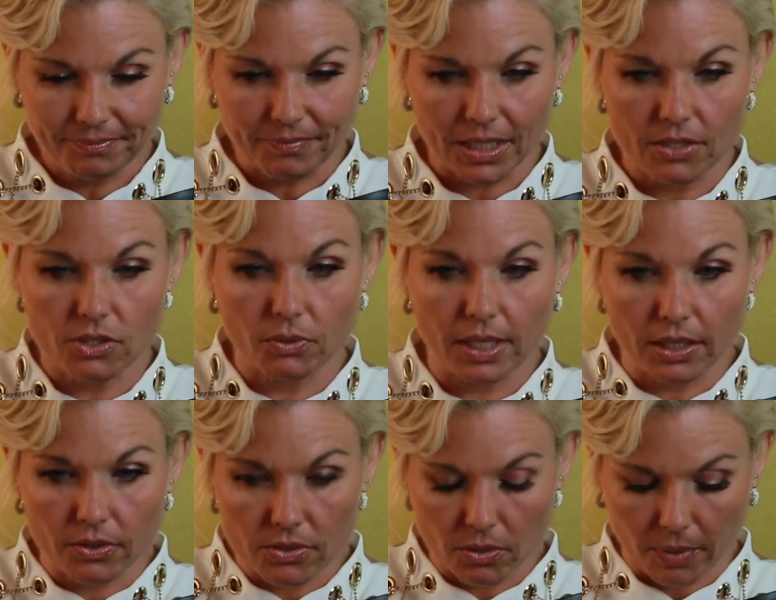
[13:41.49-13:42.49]
So
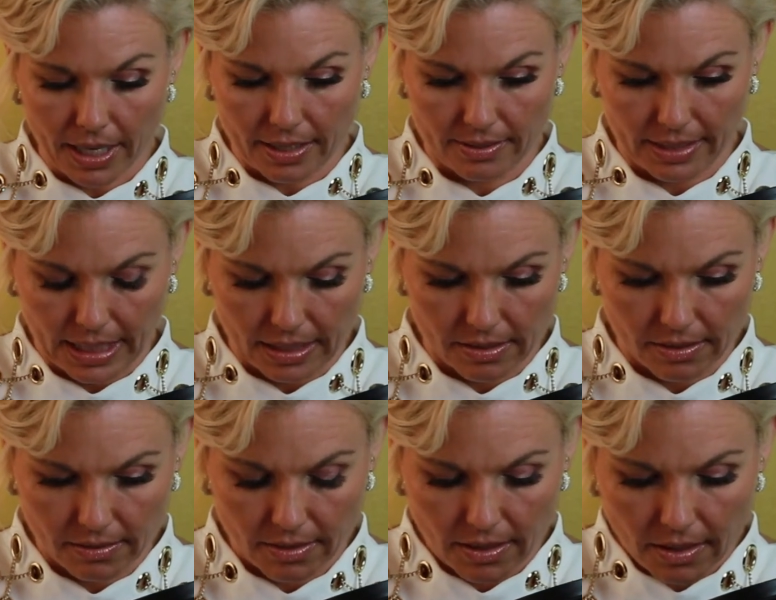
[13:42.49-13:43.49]
here's the way I see it.
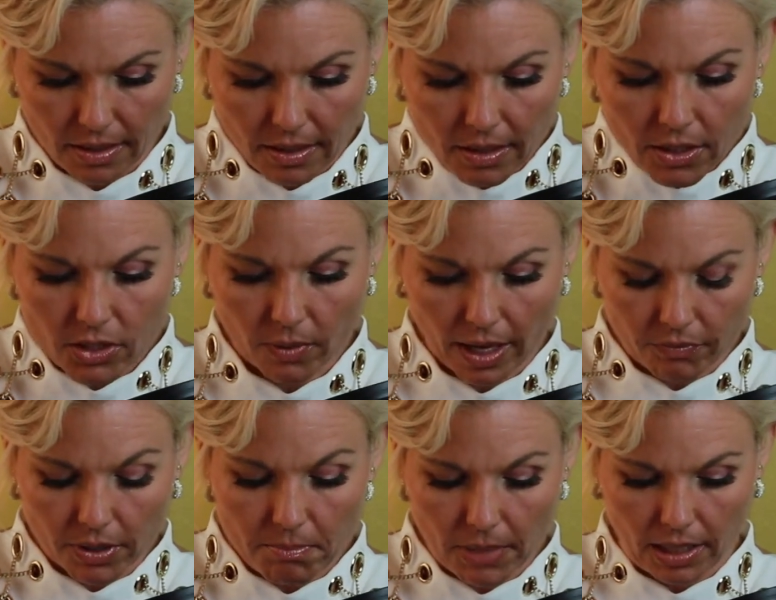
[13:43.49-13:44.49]
So every
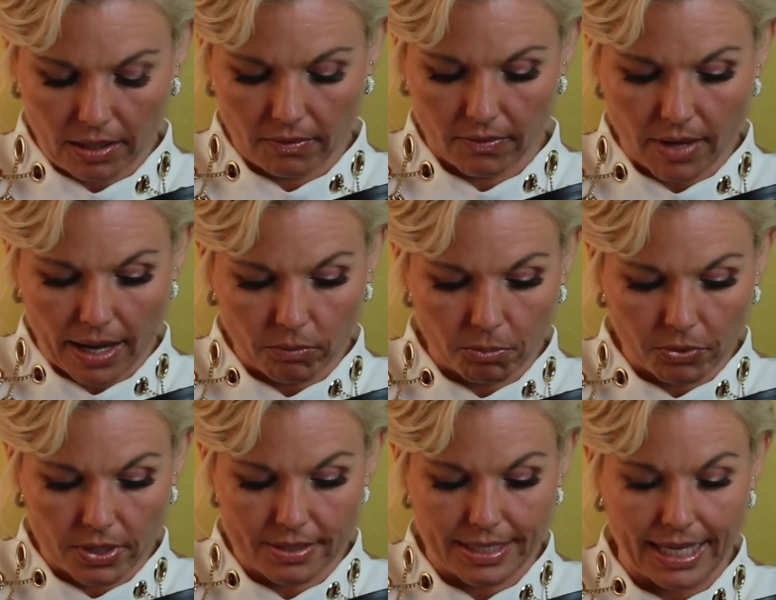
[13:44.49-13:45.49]
month, I will
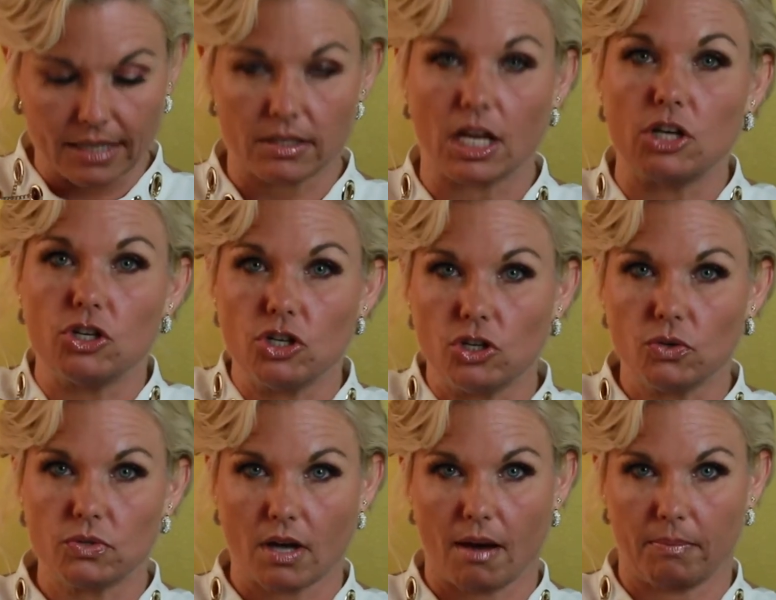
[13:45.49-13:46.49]
present a new
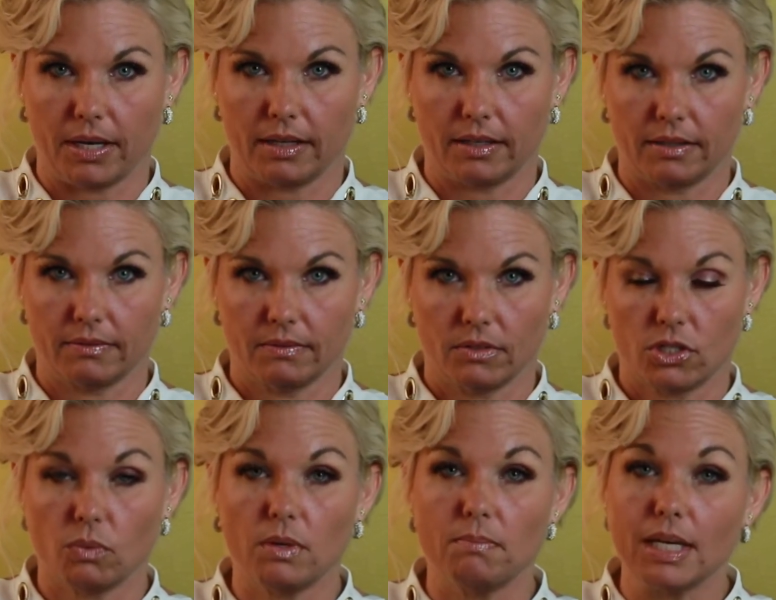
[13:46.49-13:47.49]
topic. So
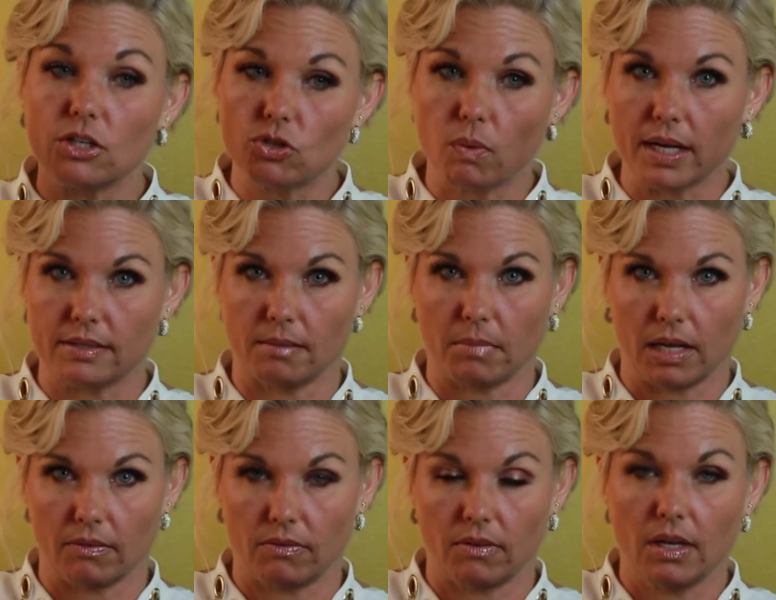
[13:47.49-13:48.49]
we meet twice a
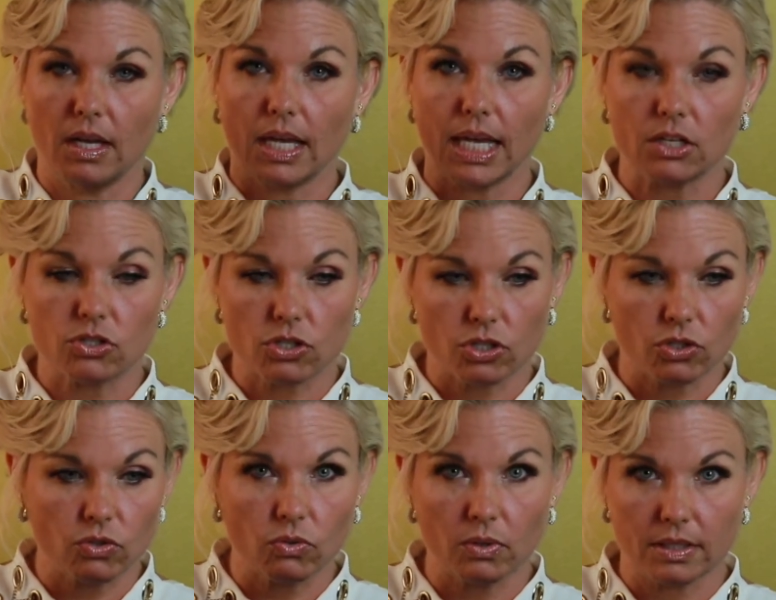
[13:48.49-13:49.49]
month in
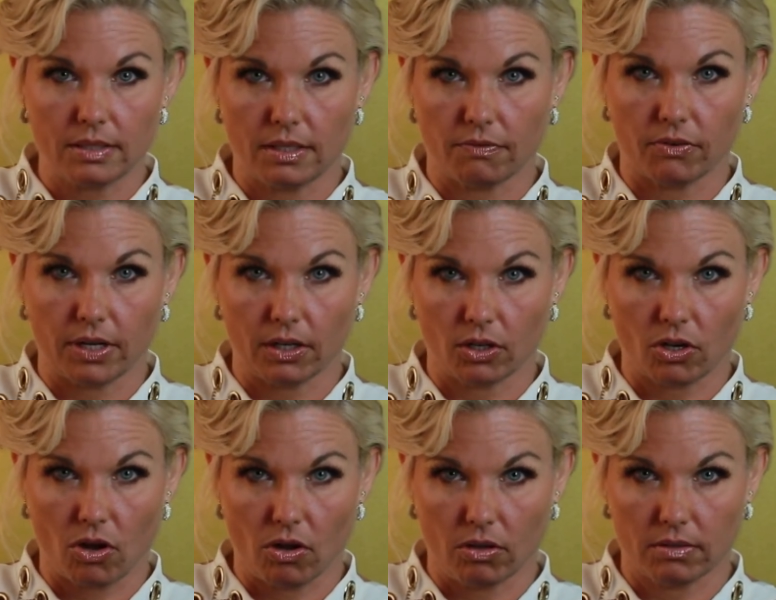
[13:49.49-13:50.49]
two different
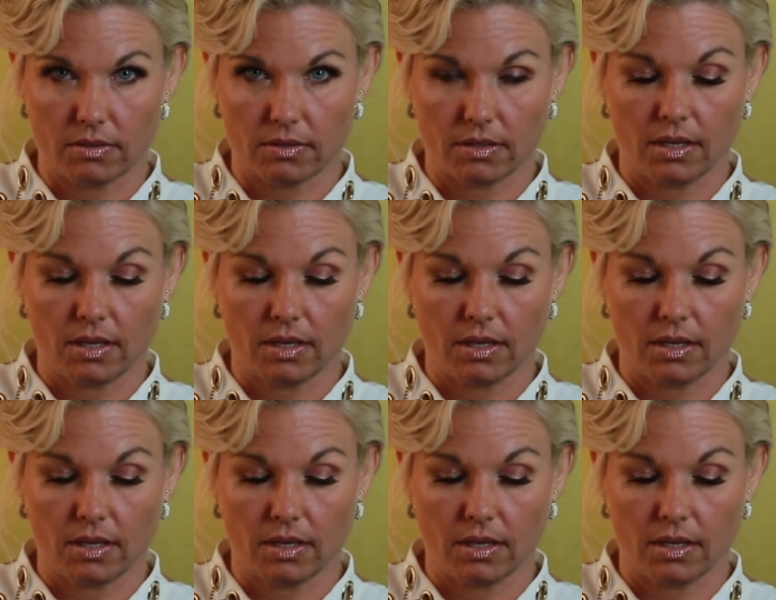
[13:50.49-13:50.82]
calls.